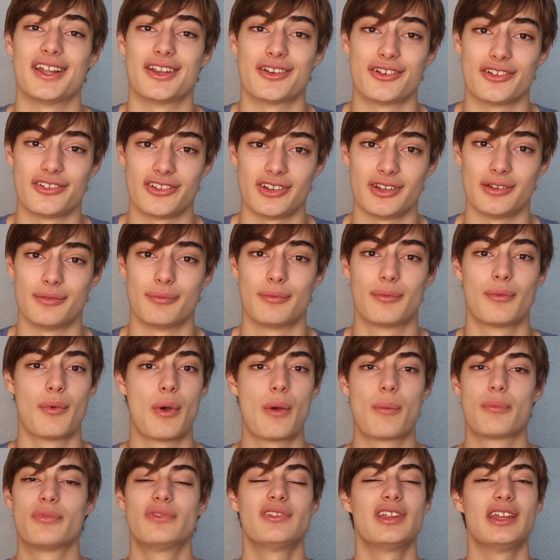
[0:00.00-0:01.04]
energy,
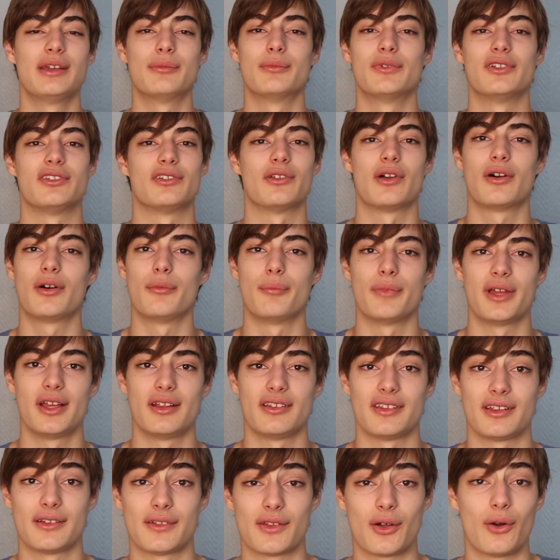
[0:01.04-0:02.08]
team was
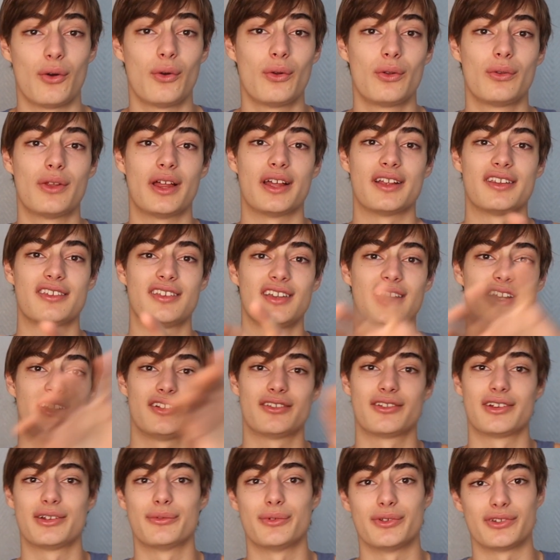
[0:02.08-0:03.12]
amazing. The whole like
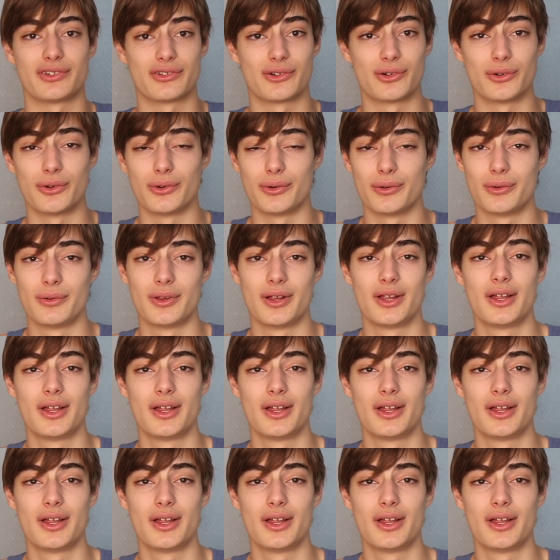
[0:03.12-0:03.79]
scenery was cool.